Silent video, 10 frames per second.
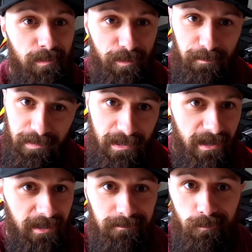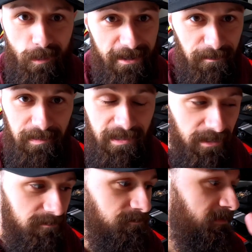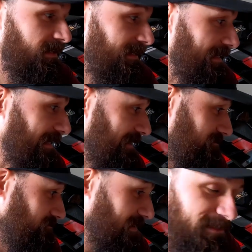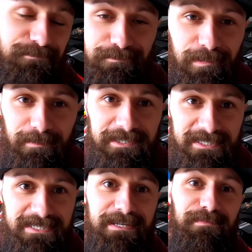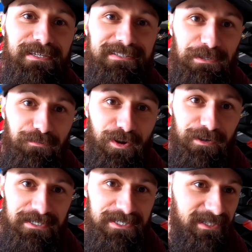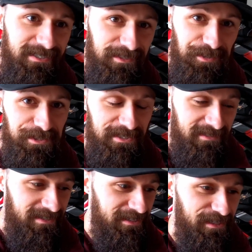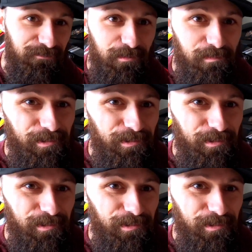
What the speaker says: pull the plug, wire the plug. It's pretty much the same thing that you've already seen. It's just a different